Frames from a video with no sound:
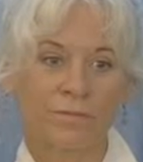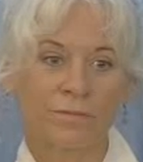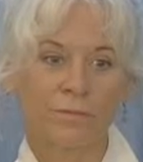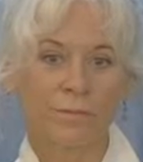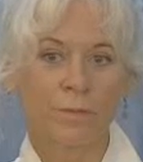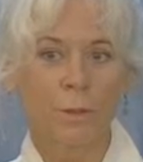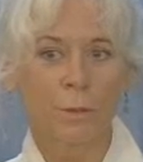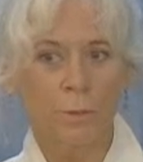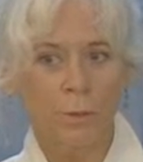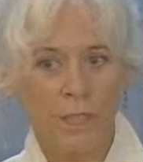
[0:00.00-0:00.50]

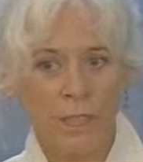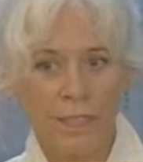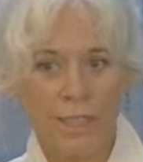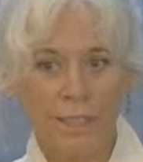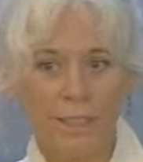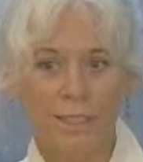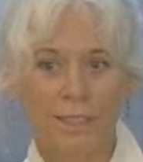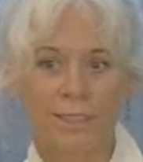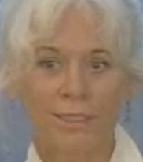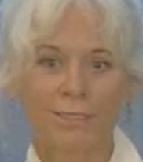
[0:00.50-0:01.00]
To
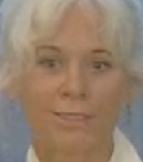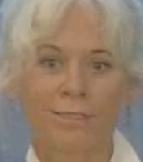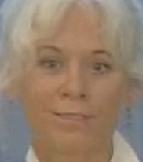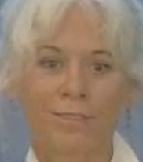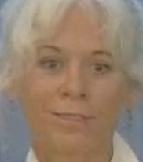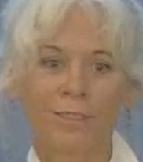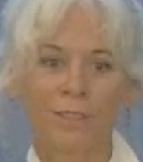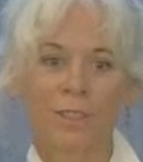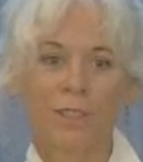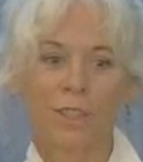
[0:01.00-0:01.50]
really
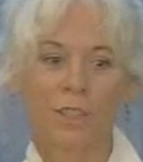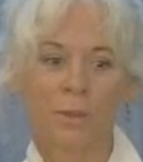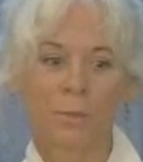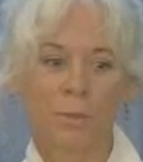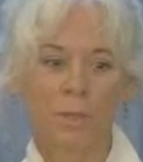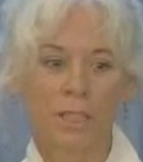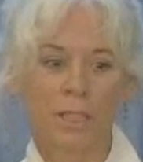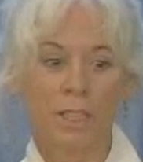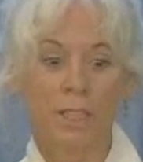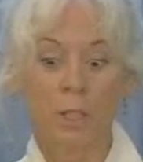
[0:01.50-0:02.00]
just
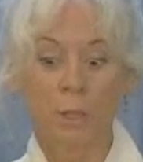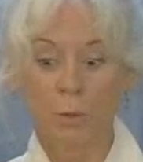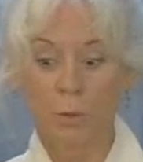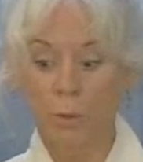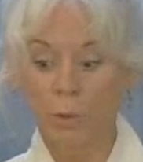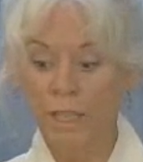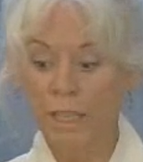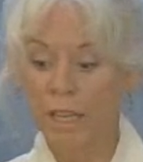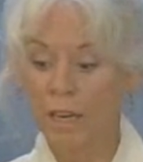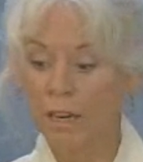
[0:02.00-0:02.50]
be here
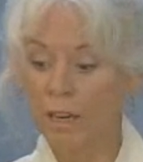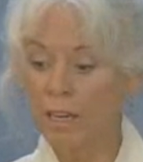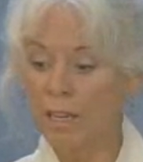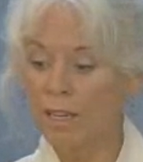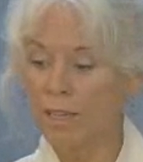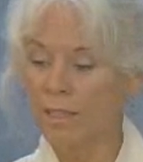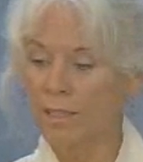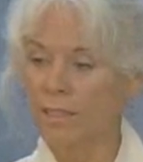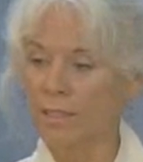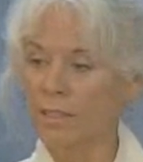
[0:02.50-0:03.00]

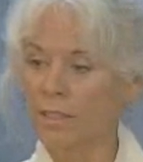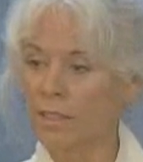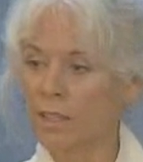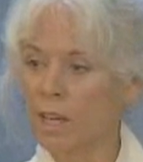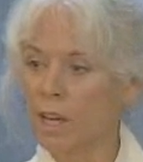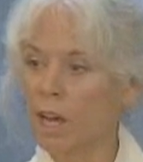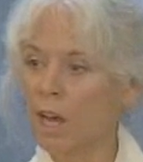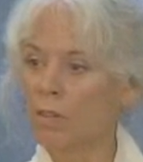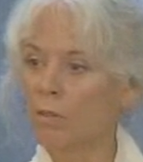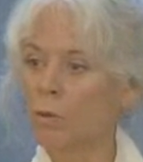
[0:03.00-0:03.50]
regardless
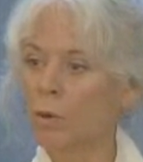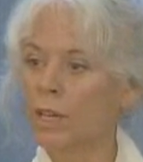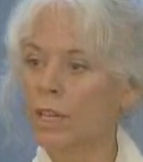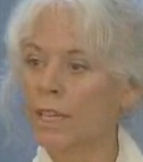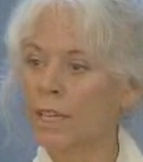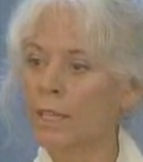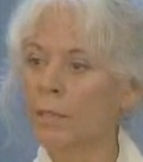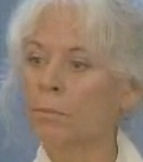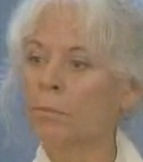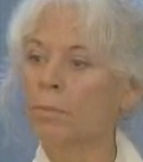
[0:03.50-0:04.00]
of
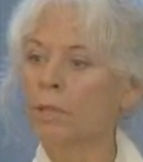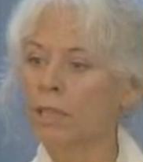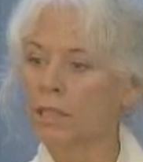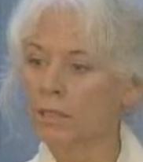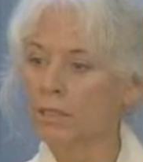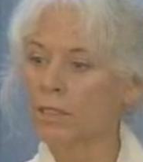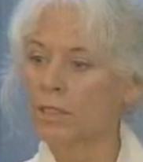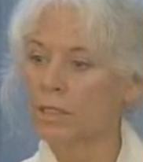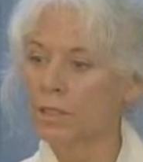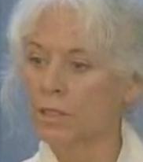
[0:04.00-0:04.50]
what
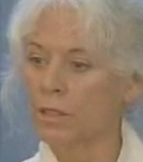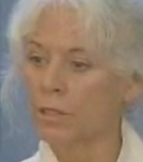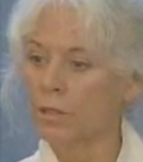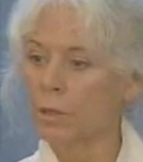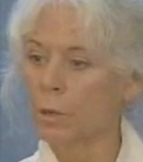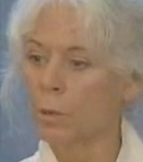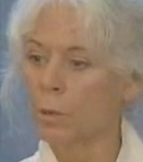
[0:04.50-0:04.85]
impulses are